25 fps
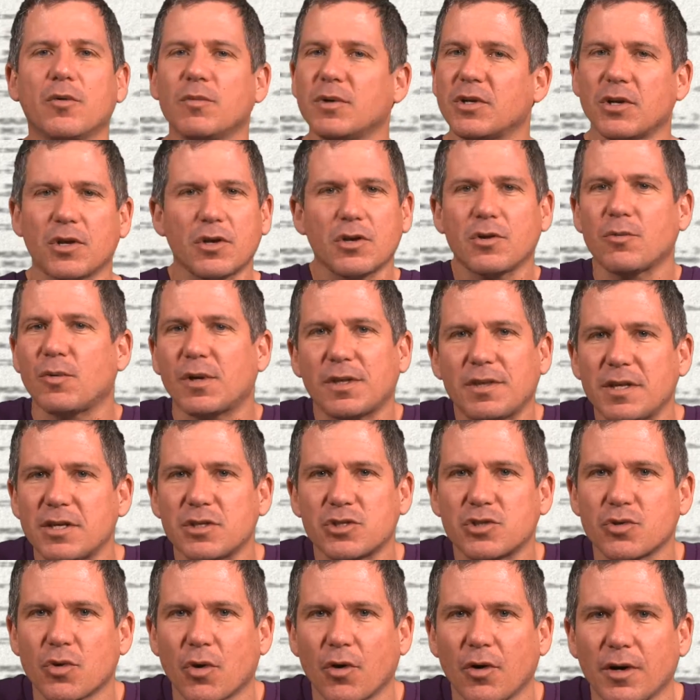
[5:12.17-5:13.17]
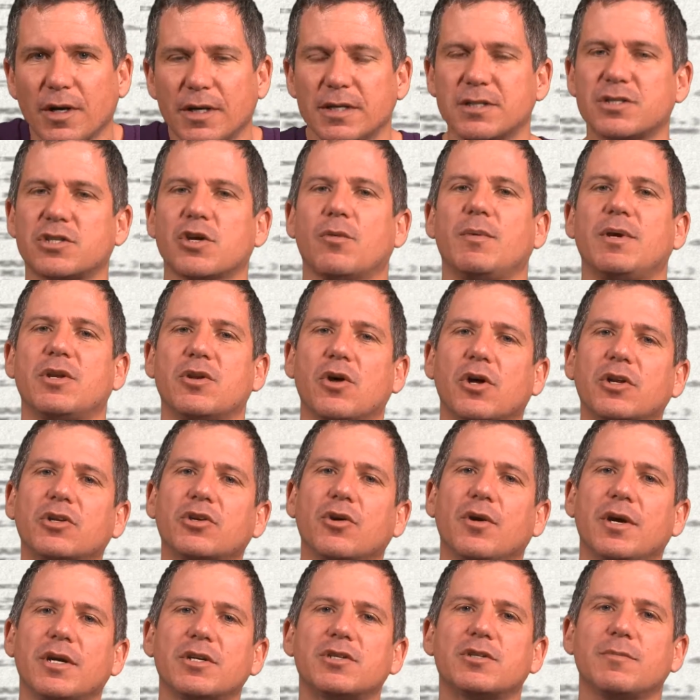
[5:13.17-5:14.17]
We don't know what their story is, so we're not
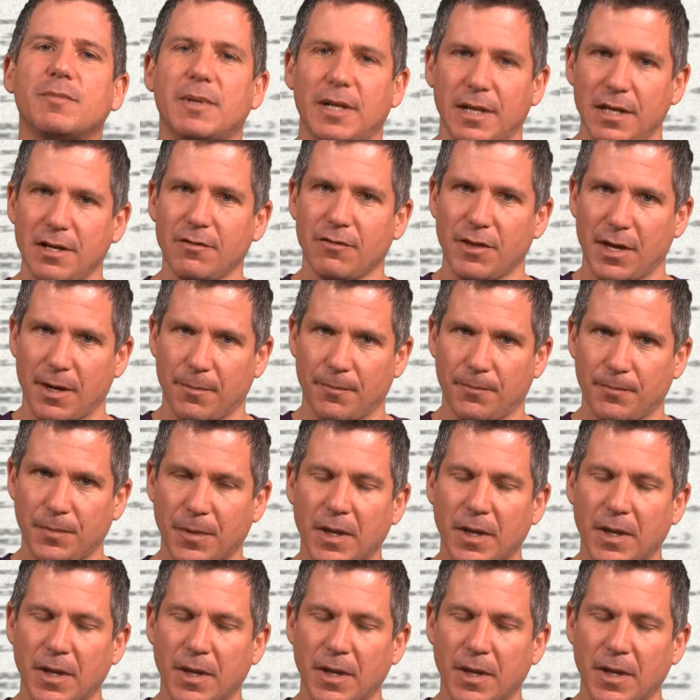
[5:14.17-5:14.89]
going to believe them.